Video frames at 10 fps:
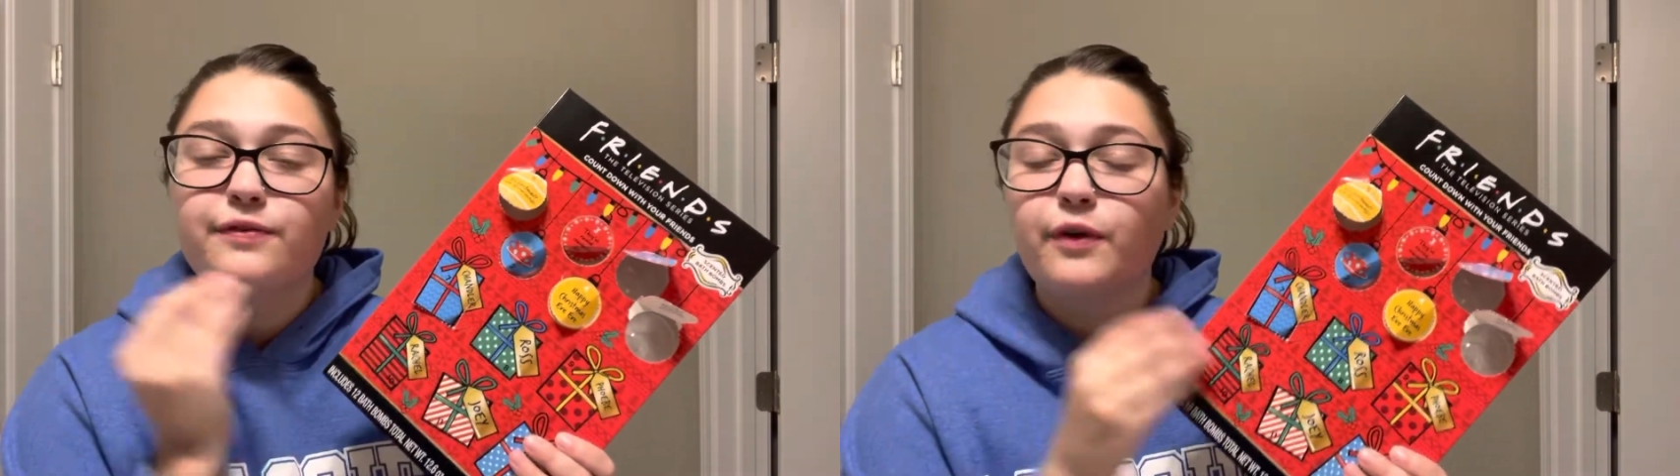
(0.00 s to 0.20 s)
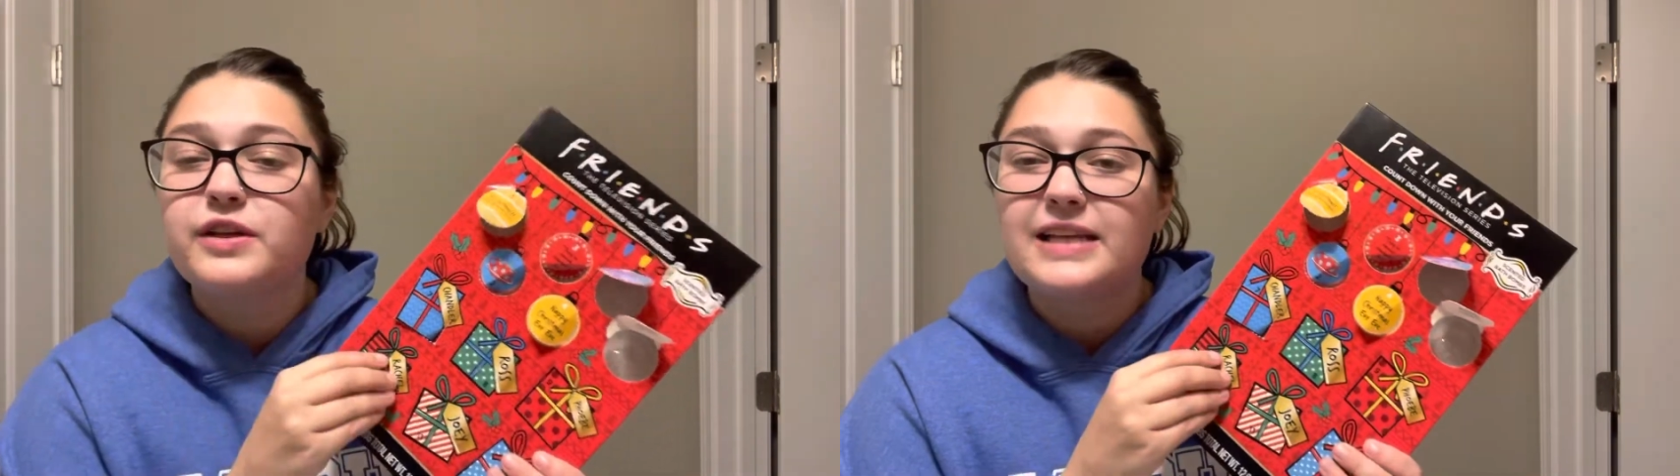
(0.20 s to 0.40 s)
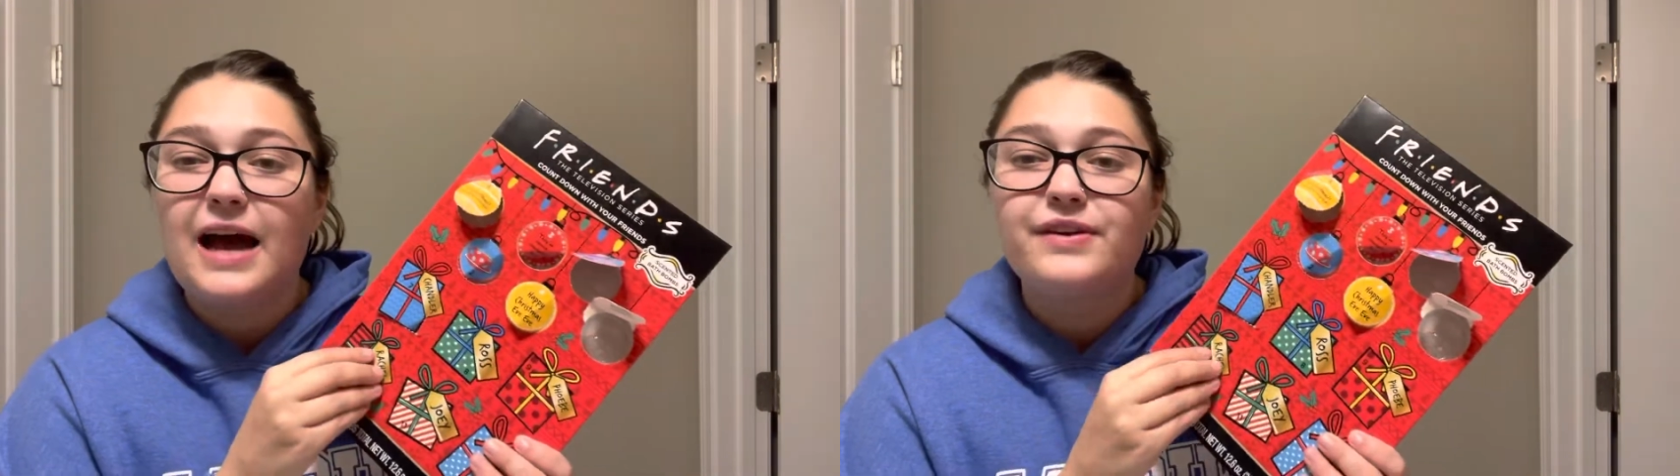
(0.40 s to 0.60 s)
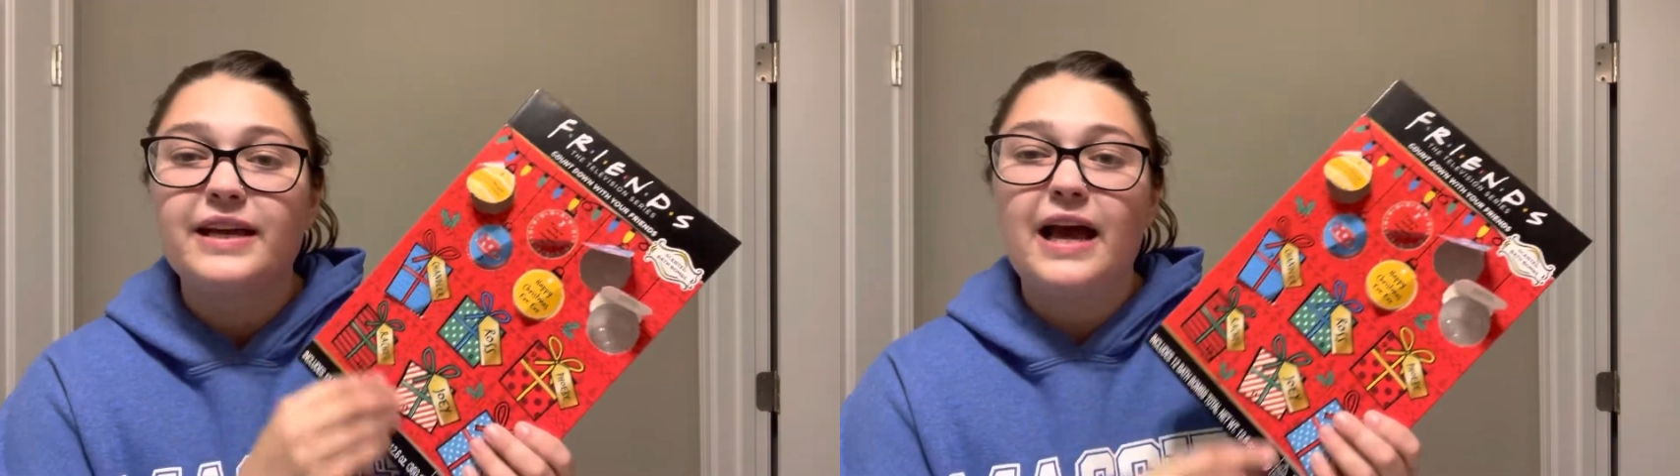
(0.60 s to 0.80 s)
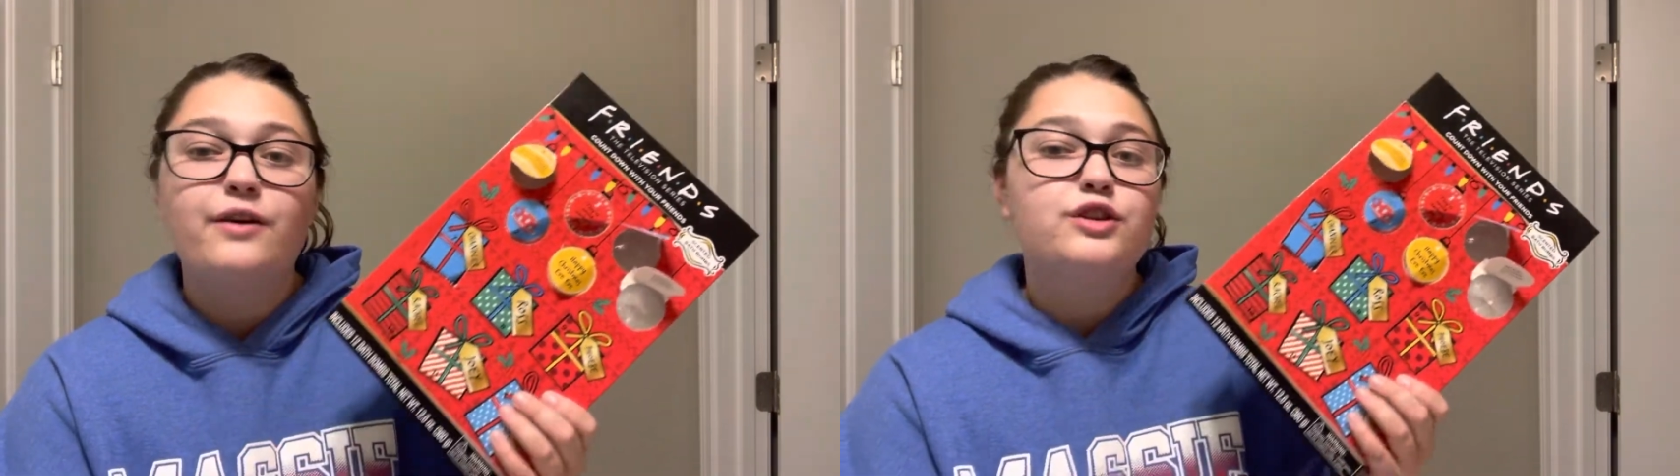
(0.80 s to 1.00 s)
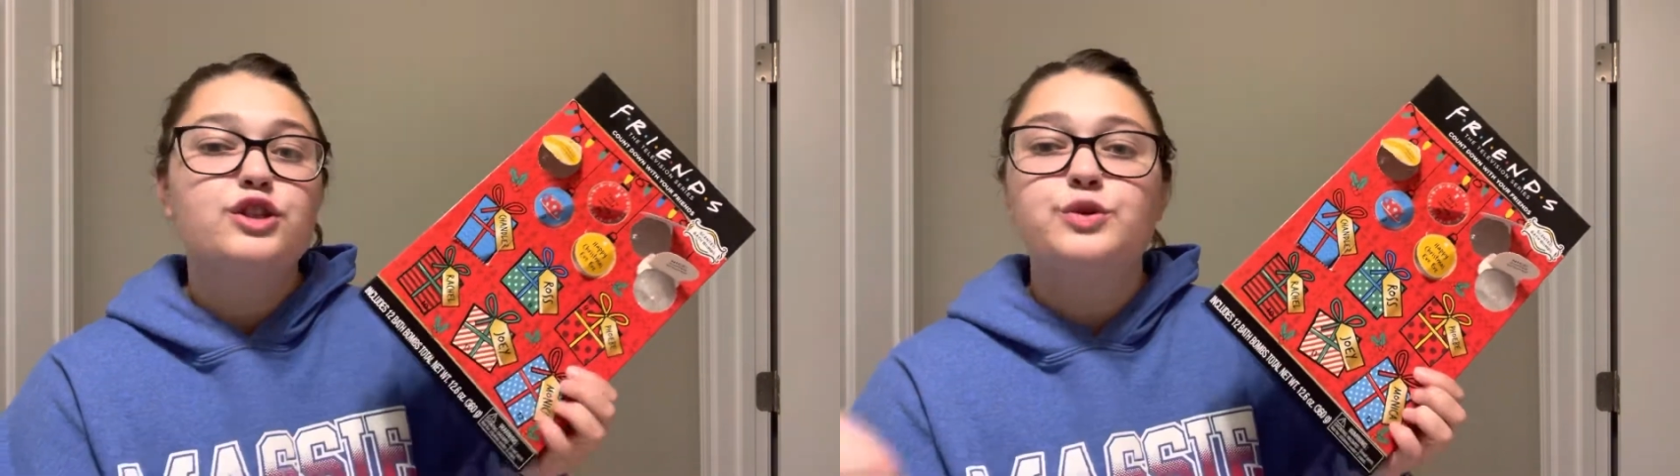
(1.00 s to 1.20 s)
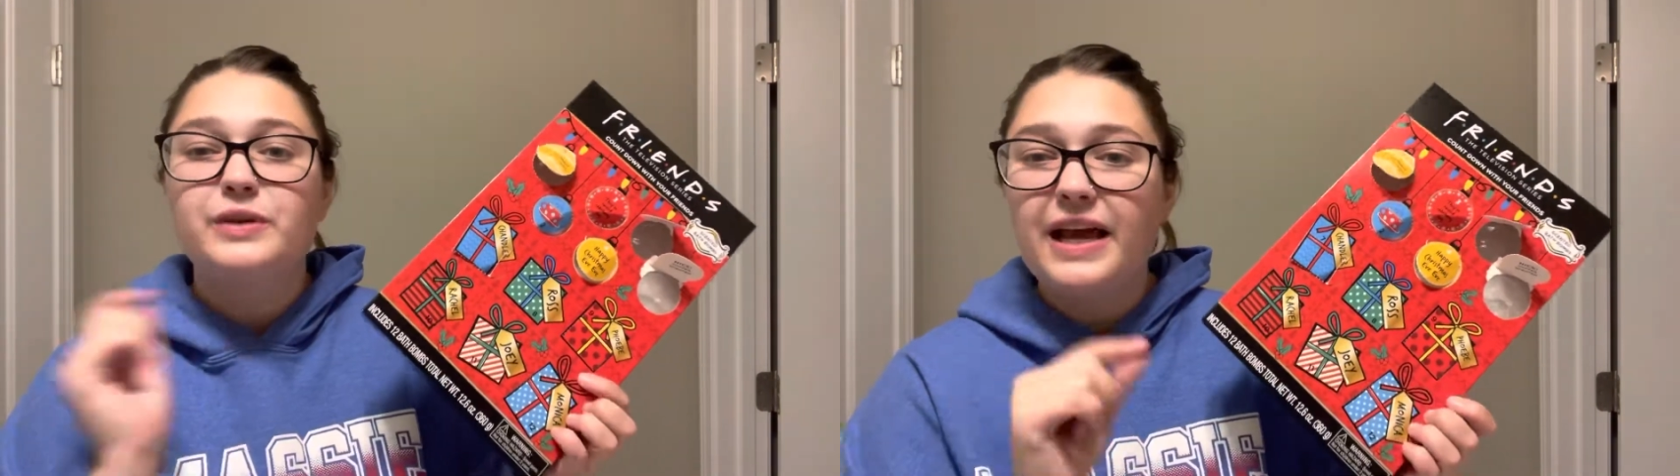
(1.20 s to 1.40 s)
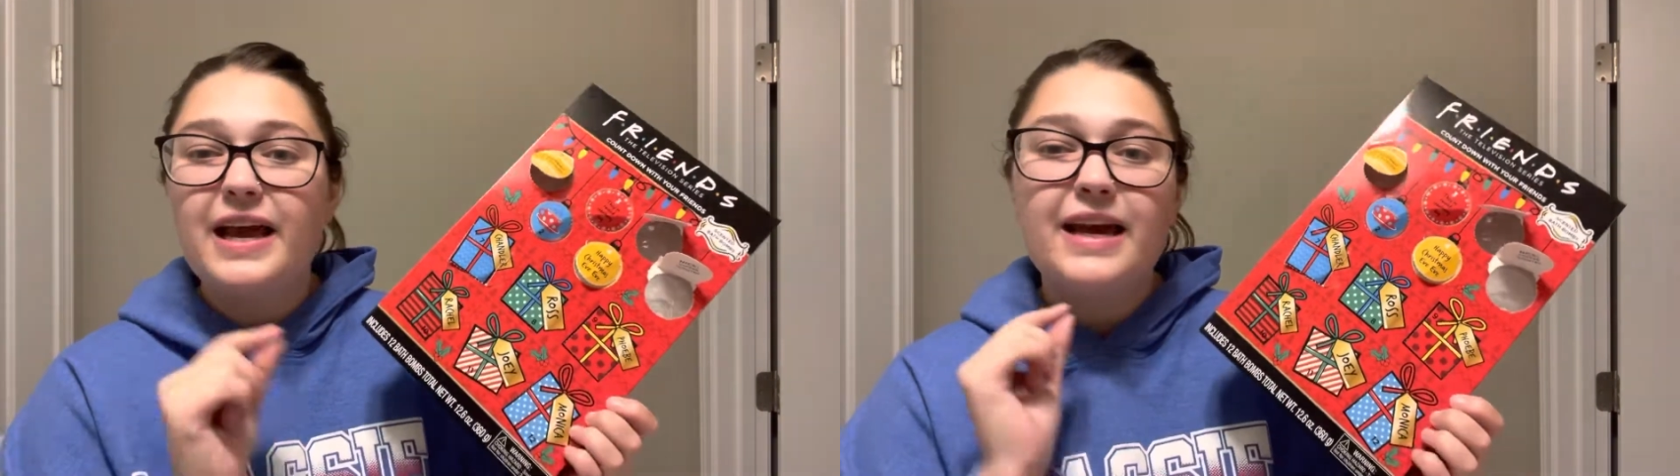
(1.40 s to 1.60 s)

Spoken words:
for this advent calendar to get